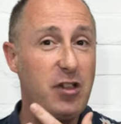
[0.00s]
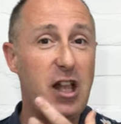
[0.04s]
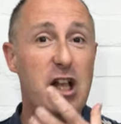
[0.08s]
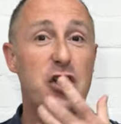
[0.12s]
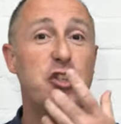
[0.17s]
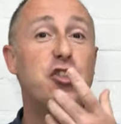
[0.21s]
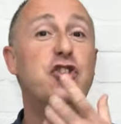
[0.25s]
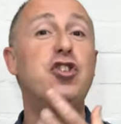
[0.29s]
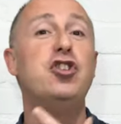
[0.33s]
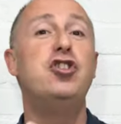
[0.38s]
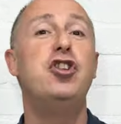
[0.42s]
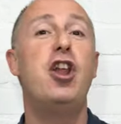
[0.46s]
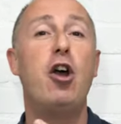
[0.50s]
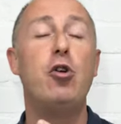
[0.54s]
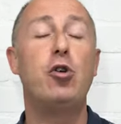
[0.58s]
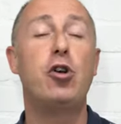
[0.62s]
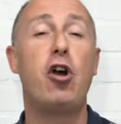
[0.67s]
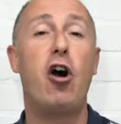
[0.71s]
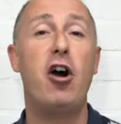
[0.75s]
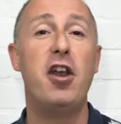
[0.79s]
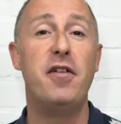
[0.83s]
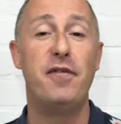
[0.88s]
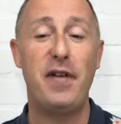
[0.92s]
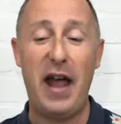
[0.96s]
So no
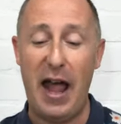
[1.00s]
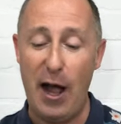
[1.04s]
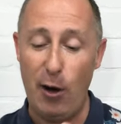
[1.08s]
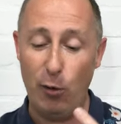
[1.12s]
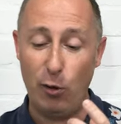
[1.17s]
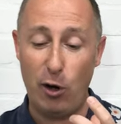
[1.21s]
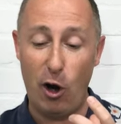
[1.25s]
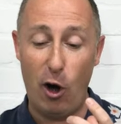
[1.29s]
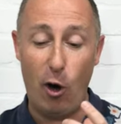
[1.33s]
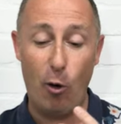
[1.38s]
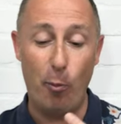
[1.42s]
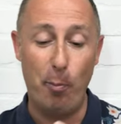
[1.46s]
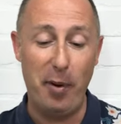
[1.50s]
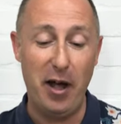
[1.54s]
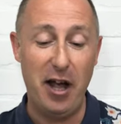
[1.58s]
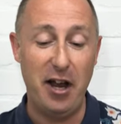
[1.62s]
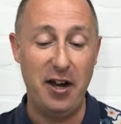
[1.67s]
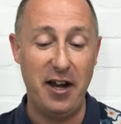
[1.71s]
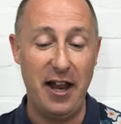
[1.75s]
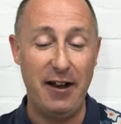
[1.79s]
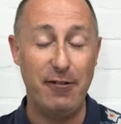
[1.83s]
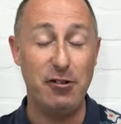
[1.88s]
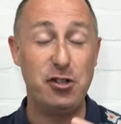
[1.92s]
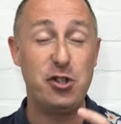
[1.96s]
kind of alcohol
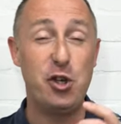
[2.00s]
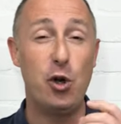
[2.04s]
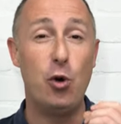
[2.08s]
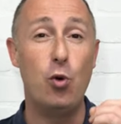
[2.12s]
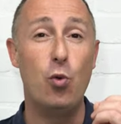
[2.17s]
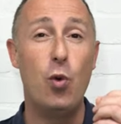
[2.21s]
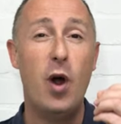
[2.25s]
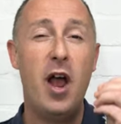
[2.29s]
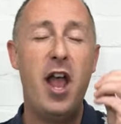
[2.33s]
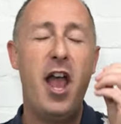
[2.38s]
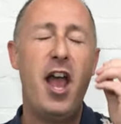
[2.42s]
burn there at all.